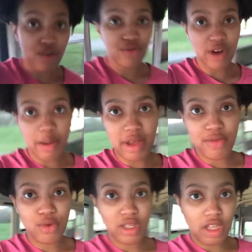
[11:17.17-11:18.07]
framing
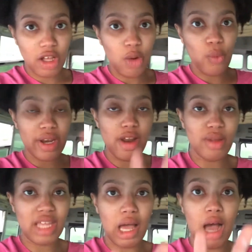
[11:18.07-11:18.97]
for the window
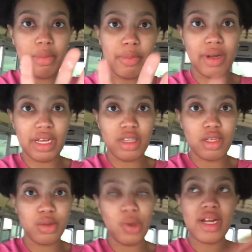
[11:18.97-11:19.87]
that I'll be putting in the
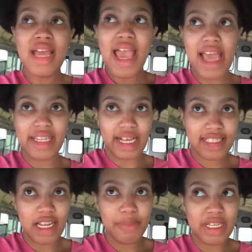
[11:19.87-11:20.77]
door. And next
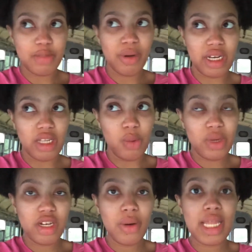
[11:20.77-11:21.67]
step is putting the
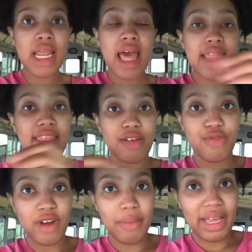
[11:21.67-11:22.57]
window in, then
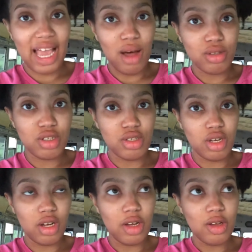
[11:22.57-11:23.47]
framing
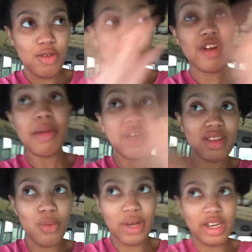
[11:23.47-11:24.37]
the
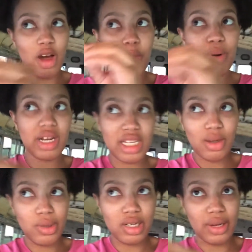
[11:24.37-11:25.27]
window, putting the
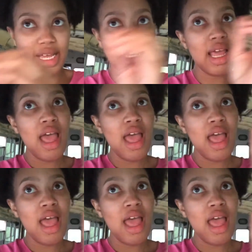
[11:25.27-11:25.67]
window in,